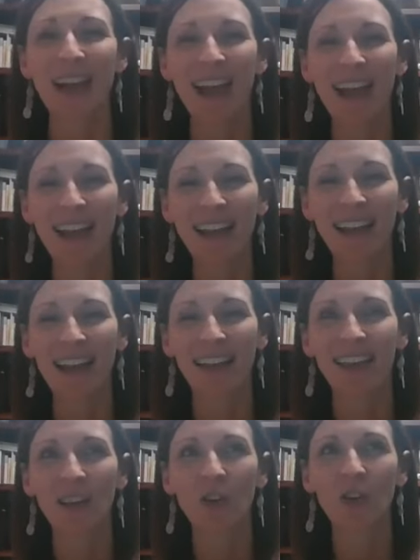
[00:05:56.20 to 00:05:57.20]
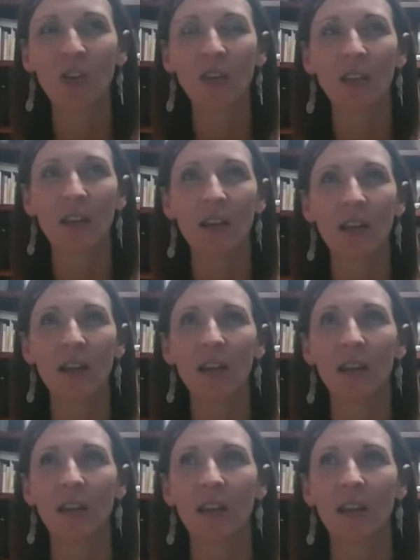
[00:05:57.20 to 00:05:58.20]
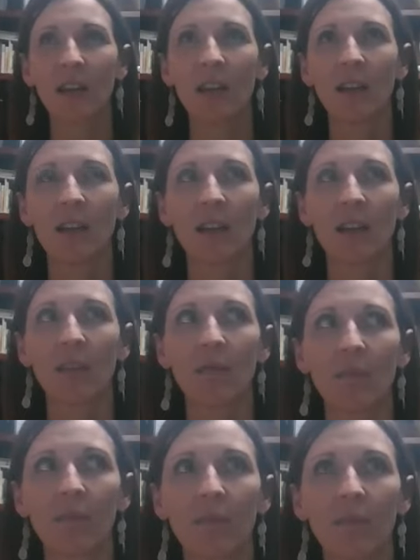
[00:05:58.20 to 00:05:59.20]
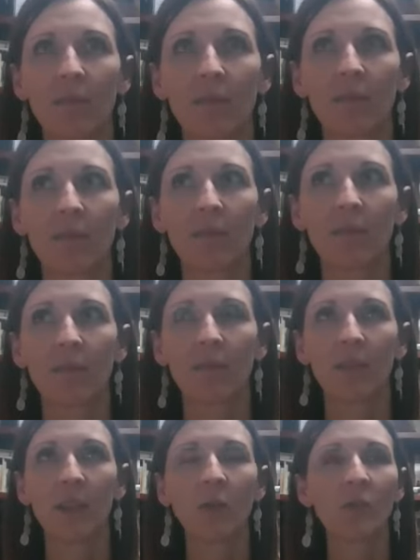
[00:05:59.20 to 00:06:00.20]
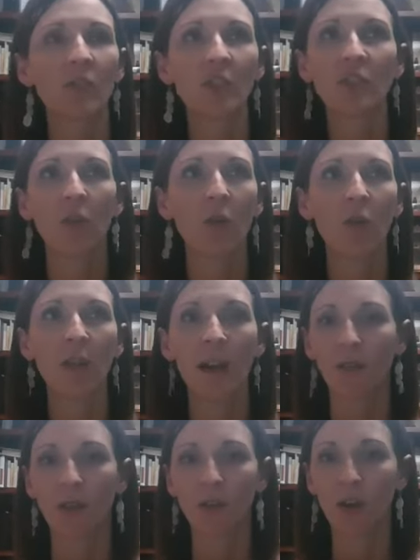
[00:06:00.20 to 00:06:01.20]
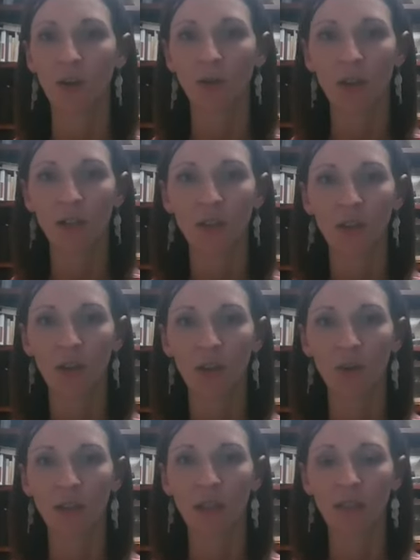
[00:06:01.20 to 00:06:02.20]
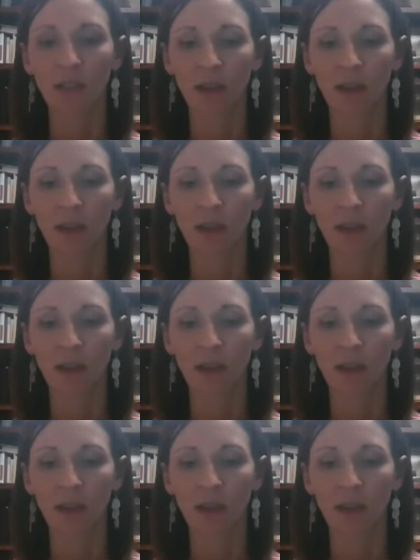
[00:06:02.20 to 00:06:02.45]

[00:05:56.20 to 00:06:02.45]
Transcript: I think early on, um, there was just a whole lot of unknown, and so there was